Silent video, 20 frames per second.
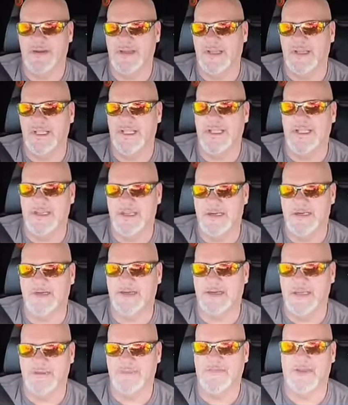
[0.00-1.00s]

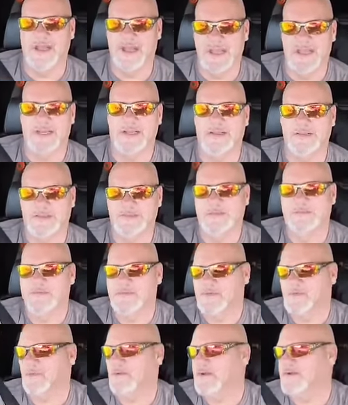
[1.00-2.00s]
And if I had a
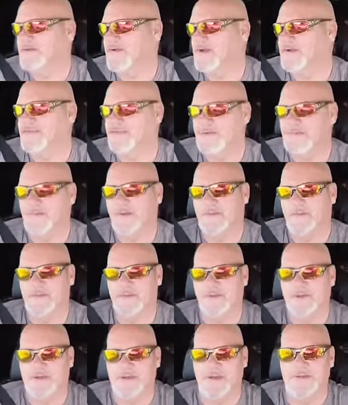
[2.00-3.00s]
25-foot bumper
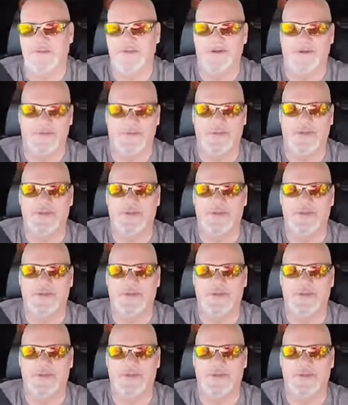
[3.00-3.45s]
pull on, it would be